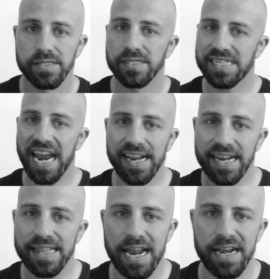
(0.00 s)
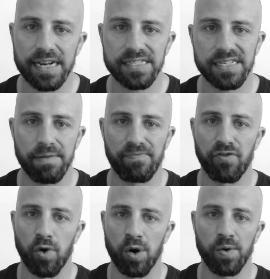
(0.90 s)
taking that next step
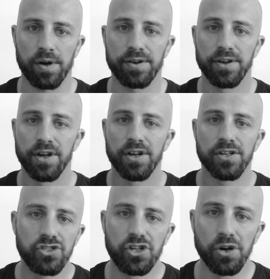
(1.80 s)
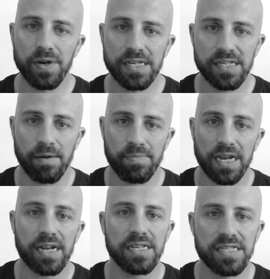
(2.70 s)
forward, doing
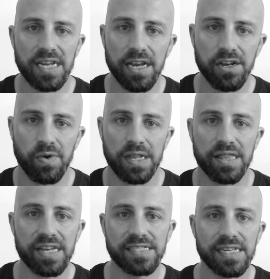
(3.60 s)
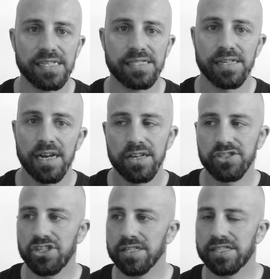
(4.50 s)
something, continuing. This is
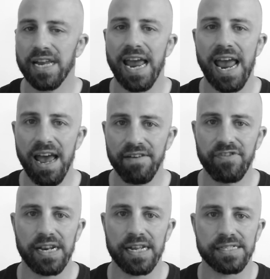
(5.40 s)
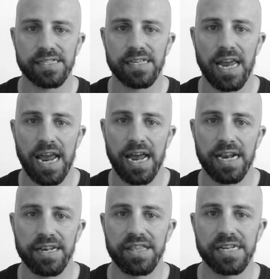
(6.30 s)
just evidence,
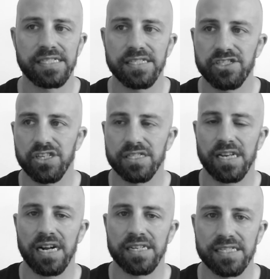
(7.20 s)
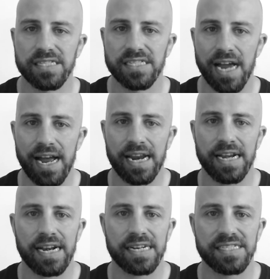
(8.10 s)
and this is just a sign
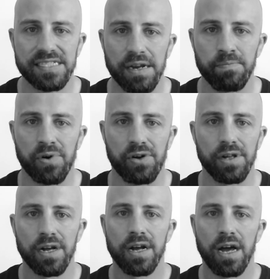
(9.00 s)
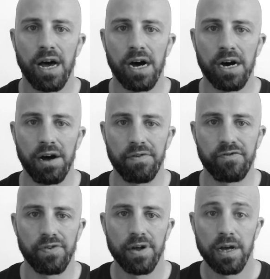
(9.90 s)
and a symbol
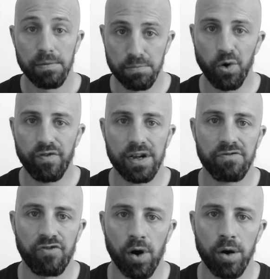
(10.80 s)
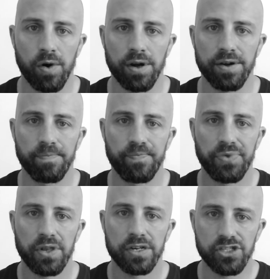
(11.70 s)
of moving forward.
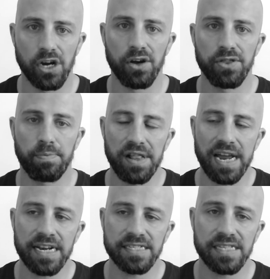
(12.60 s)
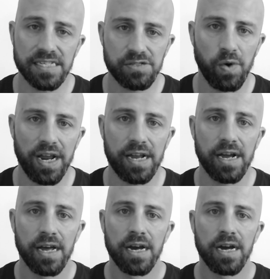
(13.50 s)
So the plan is this week,
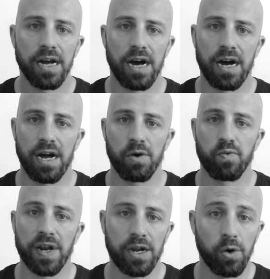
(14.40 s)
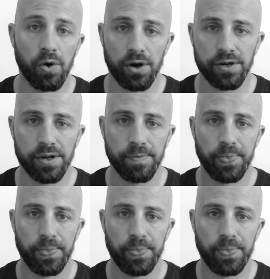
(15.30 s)
uh, record.